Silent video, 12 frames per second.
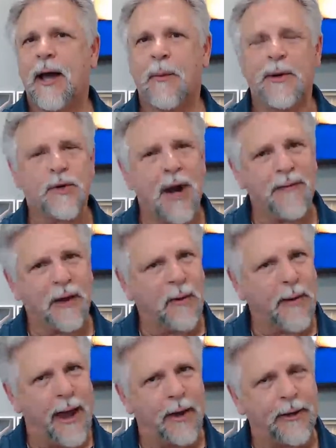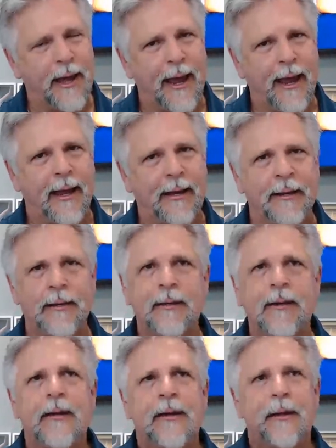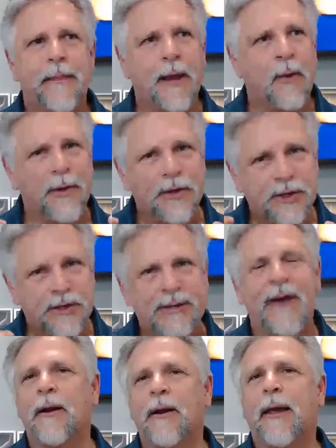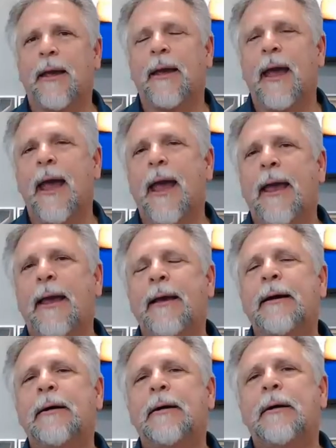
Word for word: I went driving around, and there was definitely a,